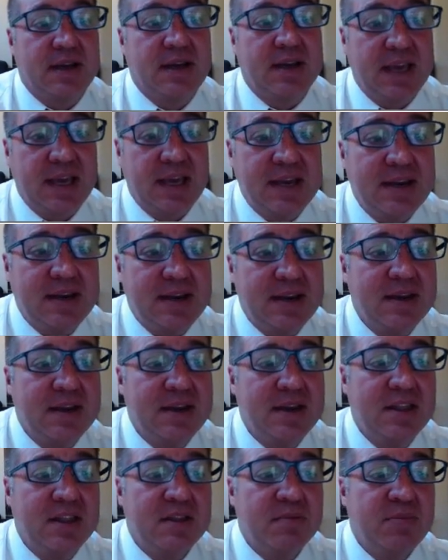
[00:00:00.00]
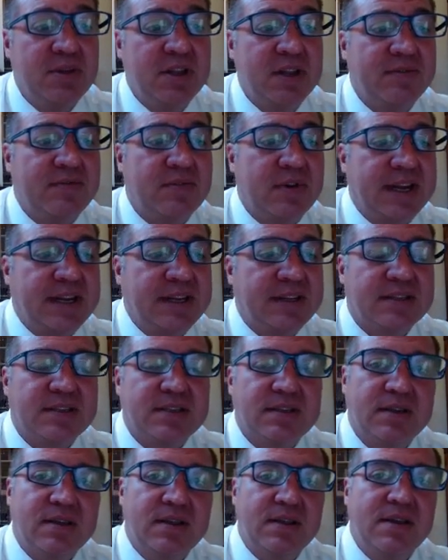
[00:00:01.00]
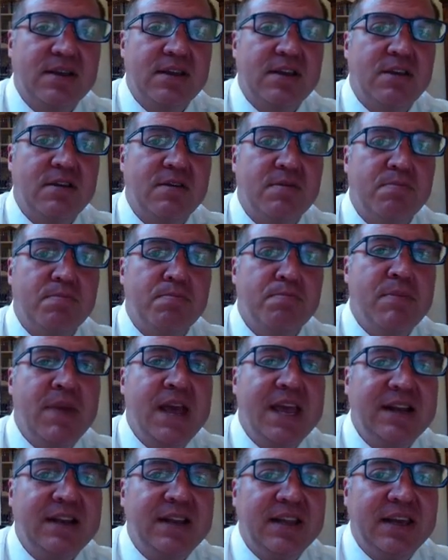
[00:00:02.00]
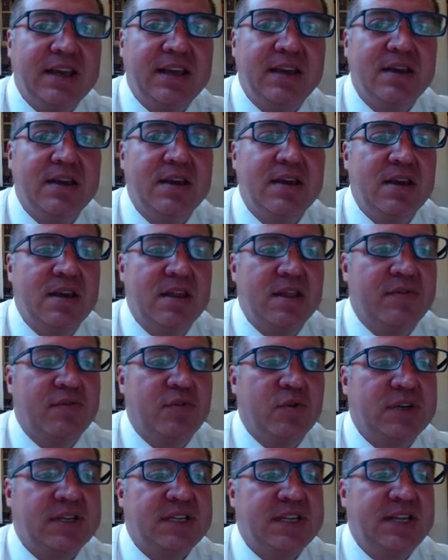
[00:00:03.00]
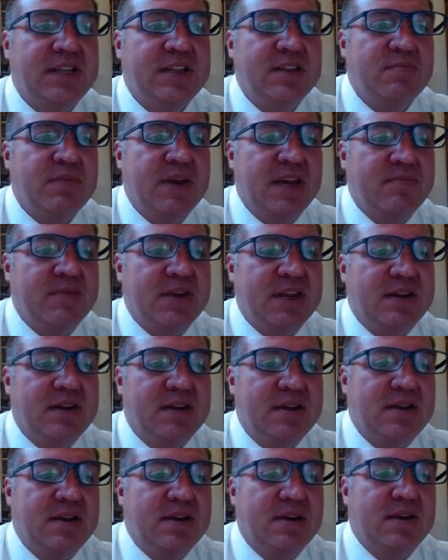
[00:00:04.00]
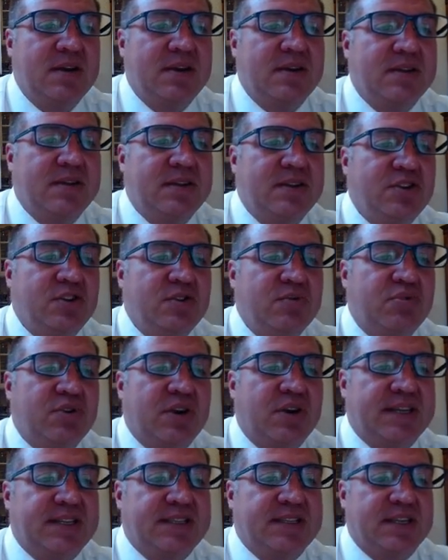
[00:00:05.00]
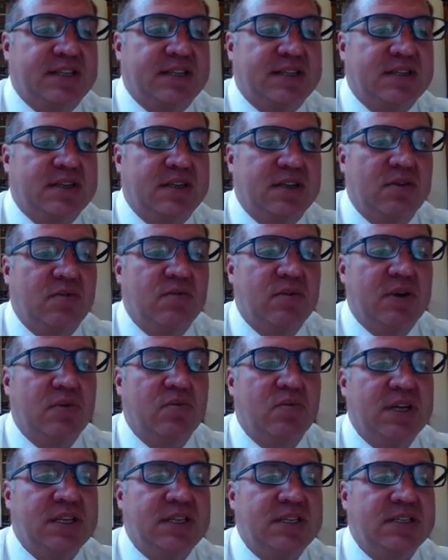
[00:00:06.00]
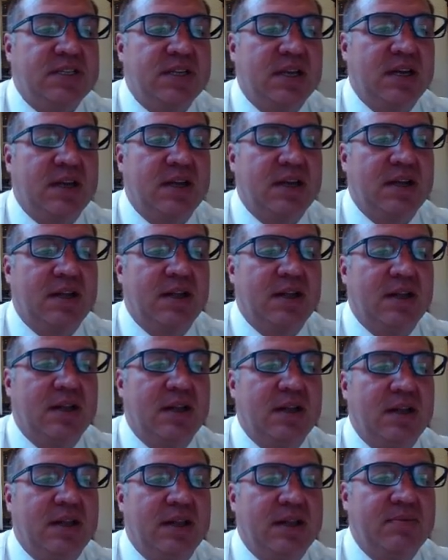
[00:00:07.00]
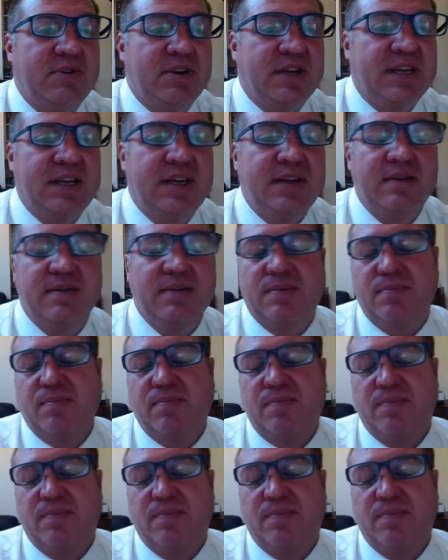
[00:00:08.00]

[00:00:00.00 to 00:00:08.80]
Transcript: Again, the Bill of Rights, mainly the 14th Amendment, the due process when one's liberty,